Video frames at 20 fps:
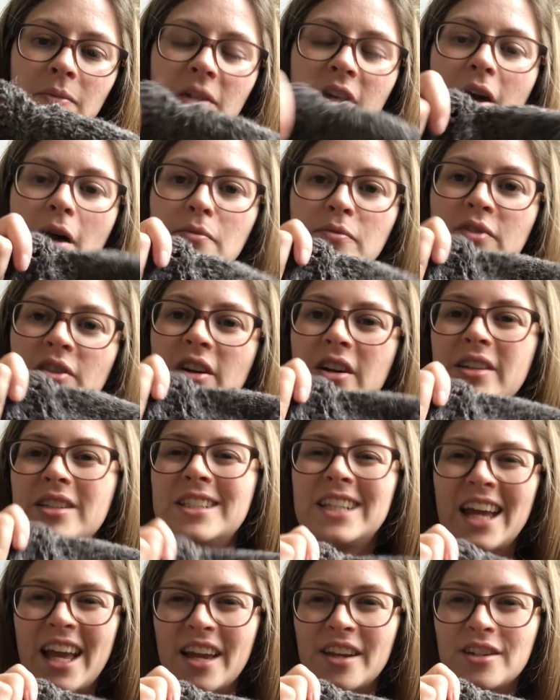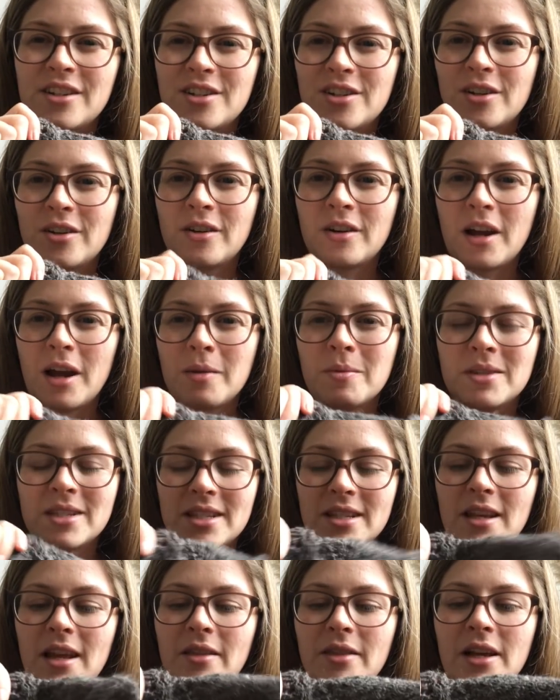comfort and texture.
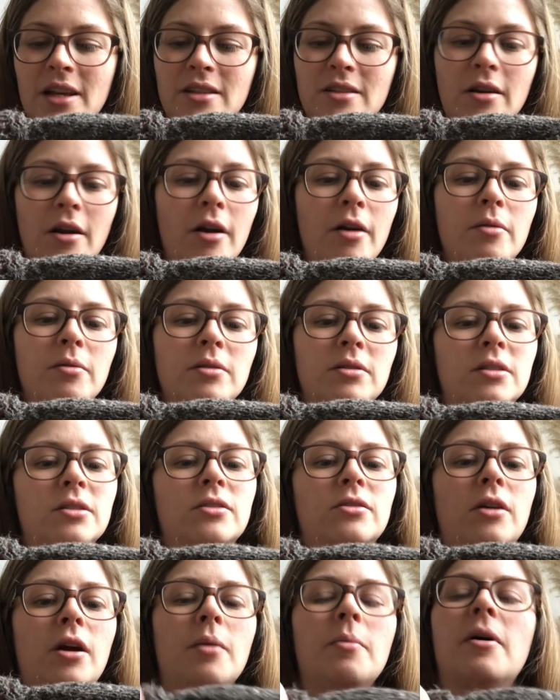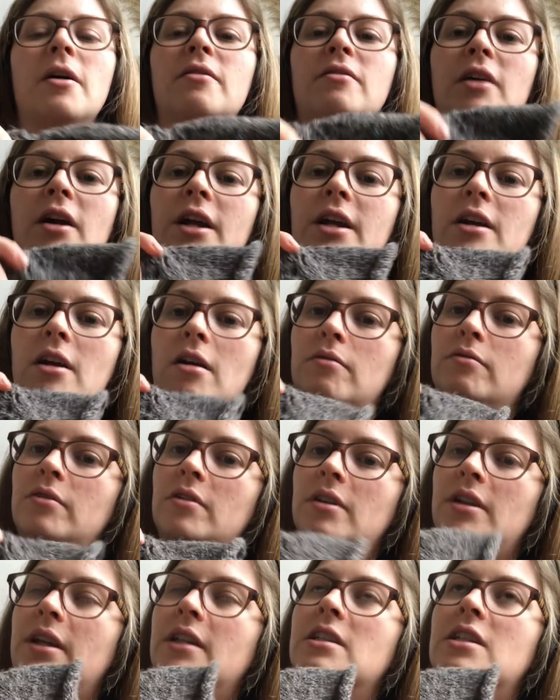That's how I would describe it, a very
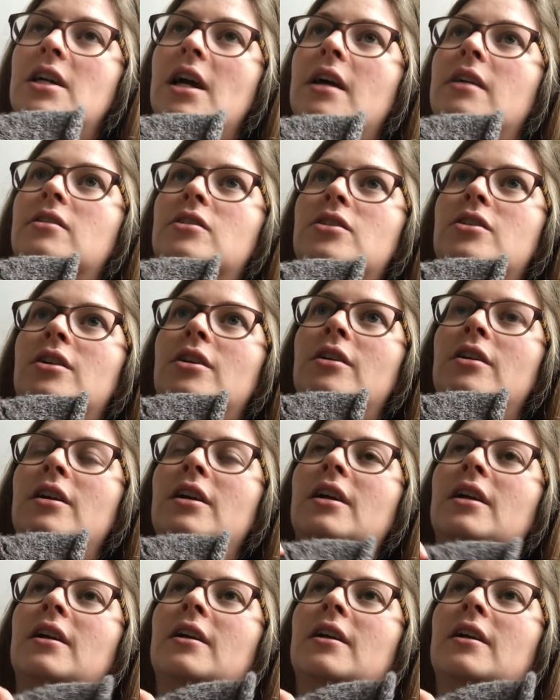comforting texture.